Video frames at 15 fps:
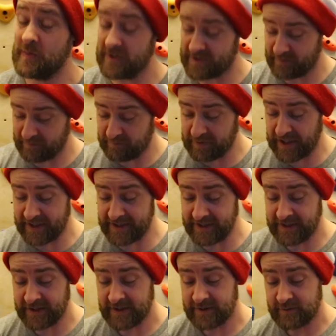be some
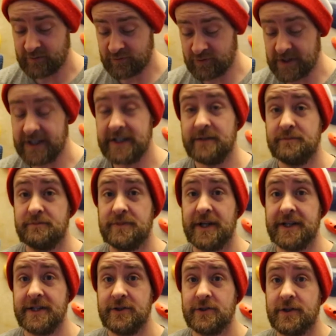really
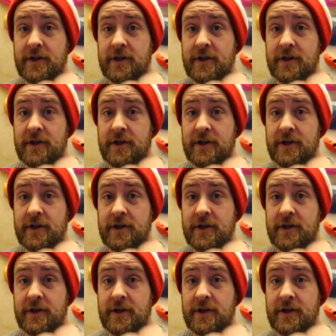bloody good